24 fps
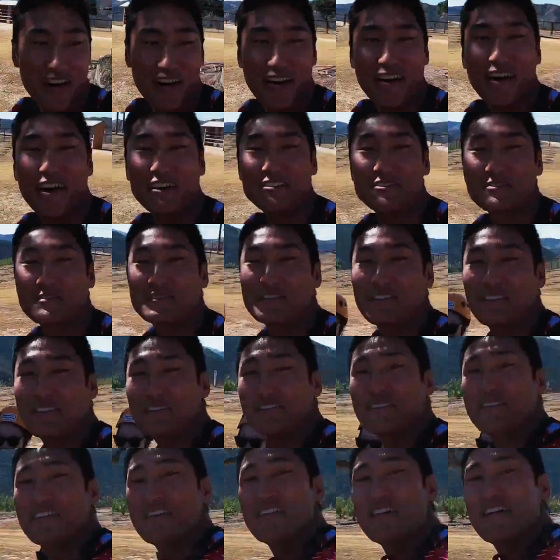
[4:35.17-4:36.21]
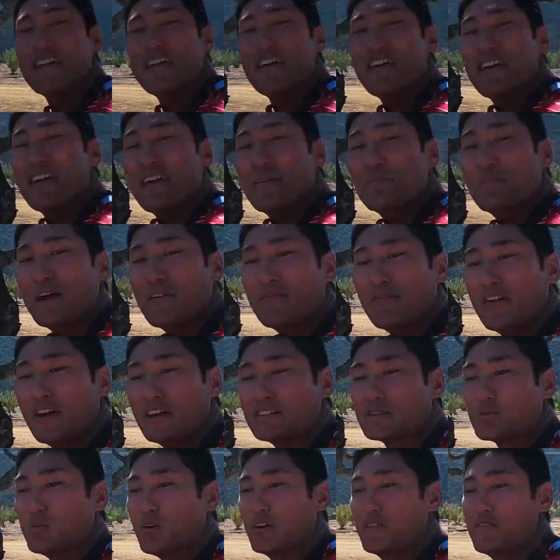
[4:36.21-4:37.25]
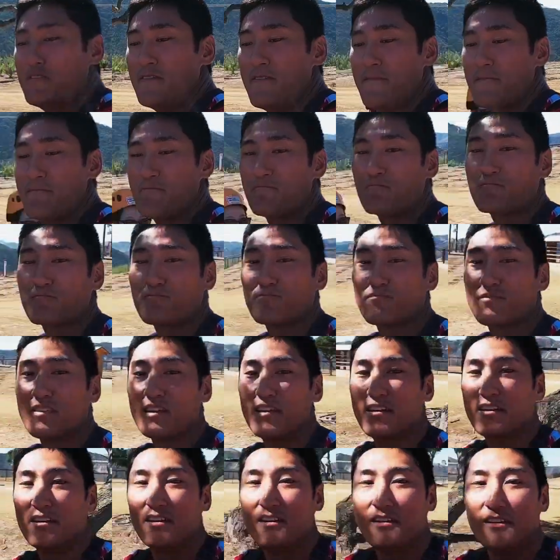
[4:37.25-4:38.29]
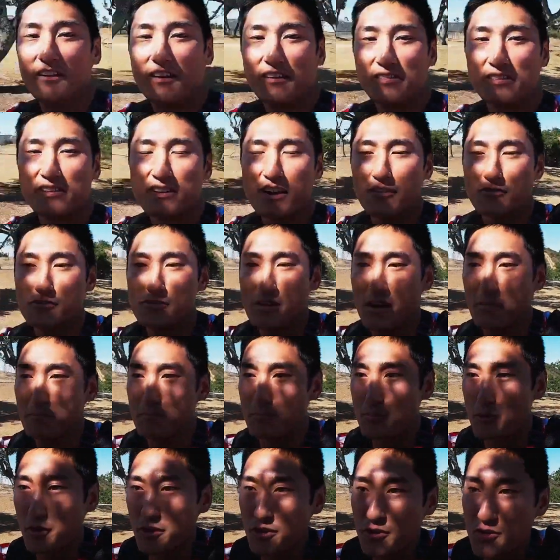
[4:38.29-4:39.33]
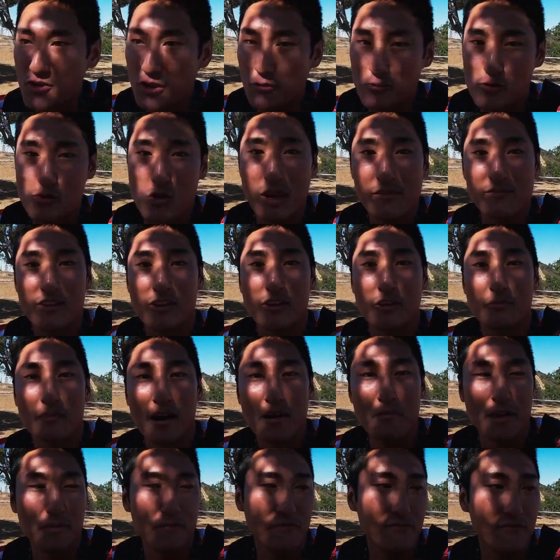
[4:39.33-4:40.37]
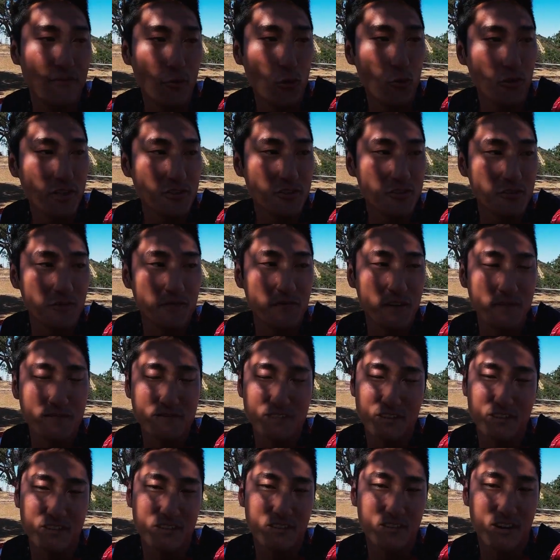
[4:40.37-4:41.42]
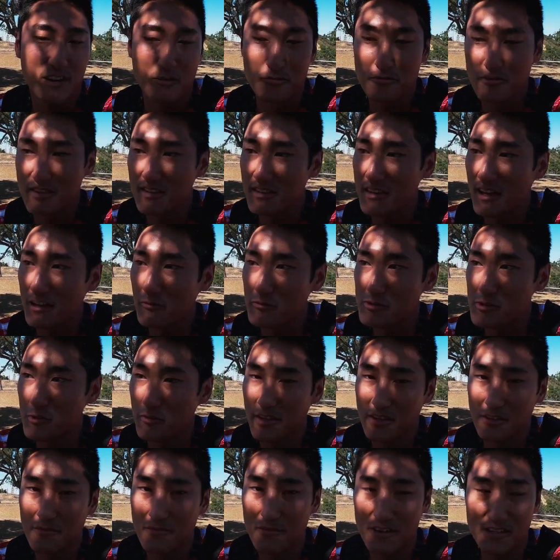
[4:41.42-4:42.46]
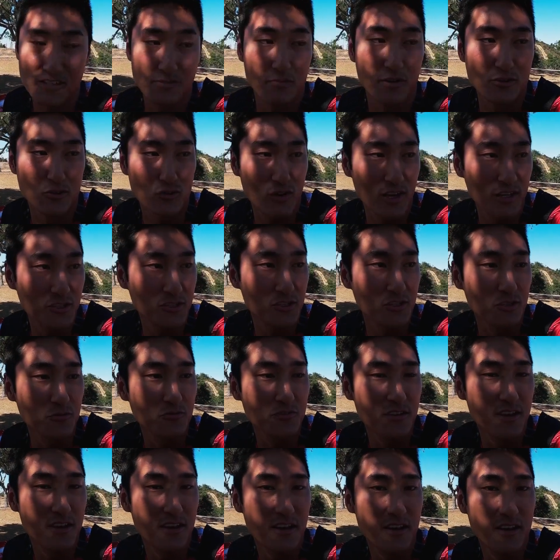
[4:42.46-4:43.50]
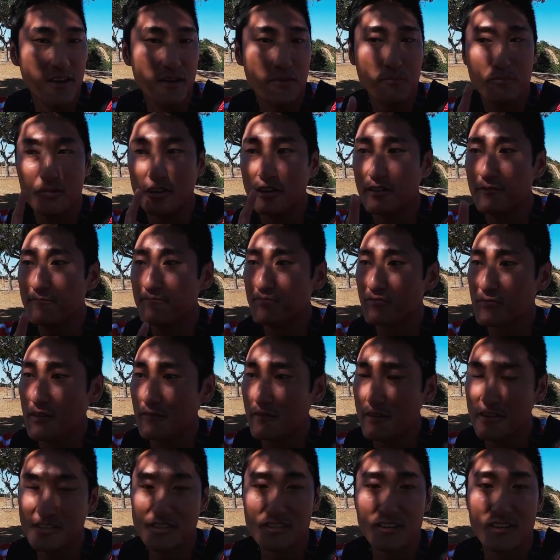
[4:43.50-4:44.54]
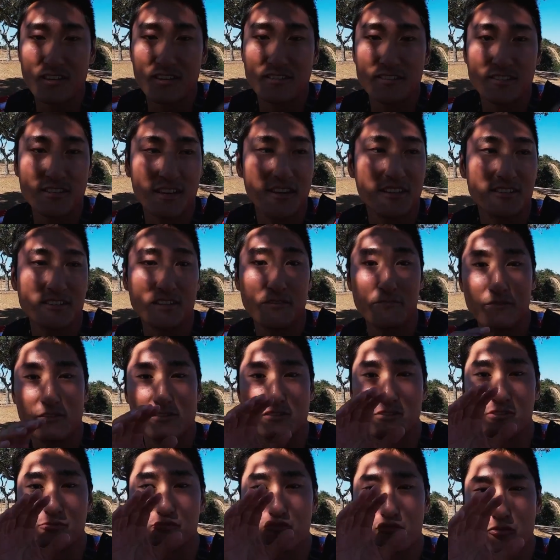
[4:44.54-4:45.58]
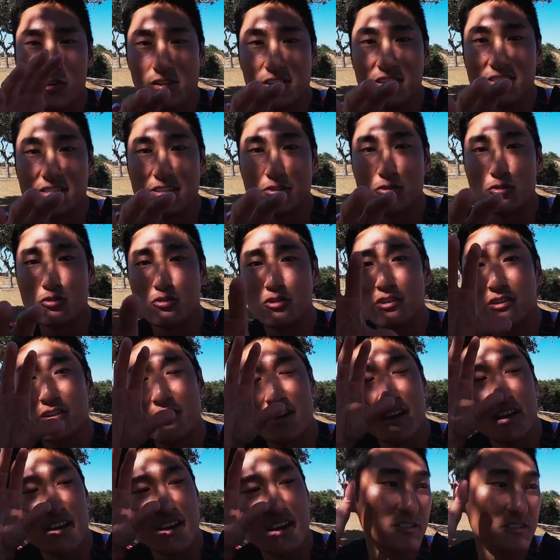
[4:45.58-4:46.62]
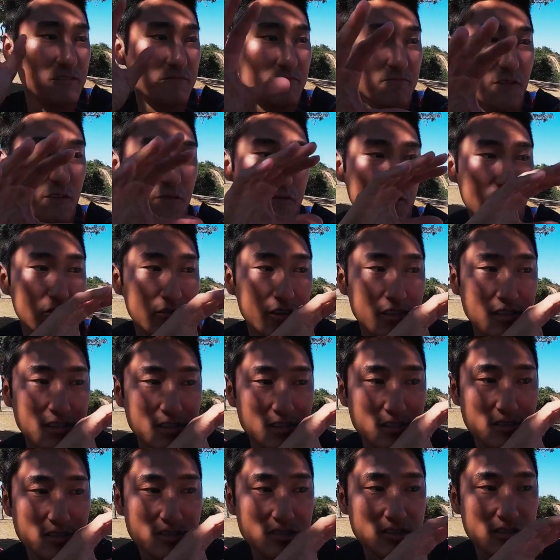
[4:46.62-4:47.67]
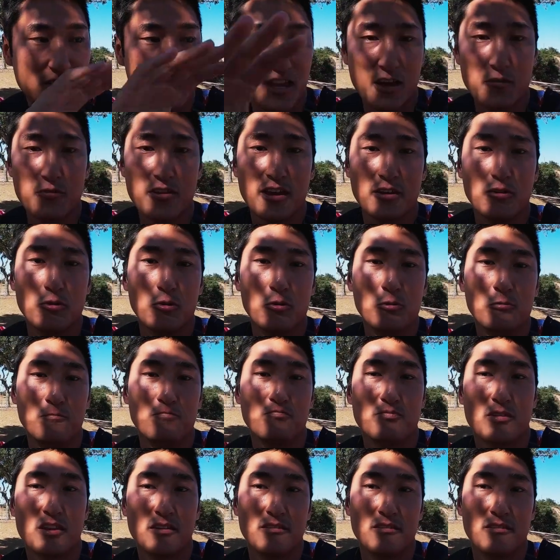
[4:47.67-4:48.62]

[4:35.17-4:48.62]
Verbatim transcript: I just done my first one think I was, I'm pretty sure I was traveling at about maybe 40 to 50. I don't think I was going any faster, but I tried to. But the first thing I can say is it feels really secure. Doesn't feel any scary at all.